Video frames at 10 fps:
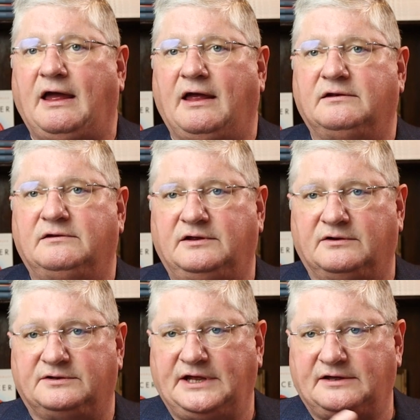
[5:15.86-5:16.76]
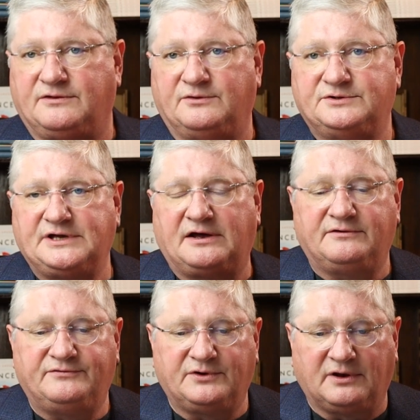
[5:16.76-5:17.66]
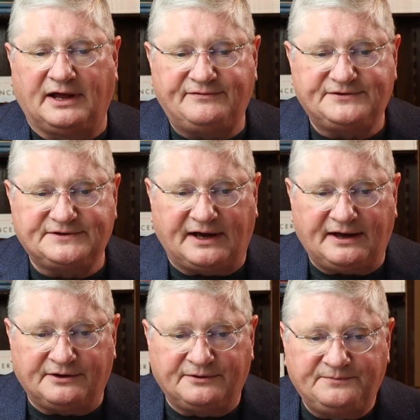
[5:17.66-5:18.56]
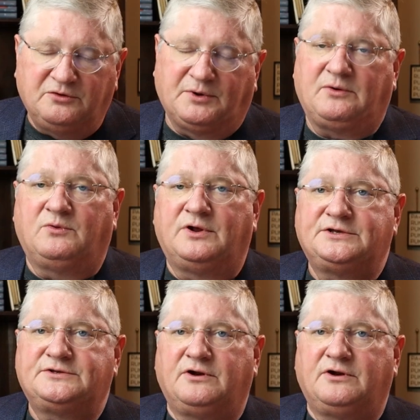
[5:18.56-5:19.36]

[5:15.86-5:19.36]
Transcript: and, you know, take those out of your lifestyle. You might want to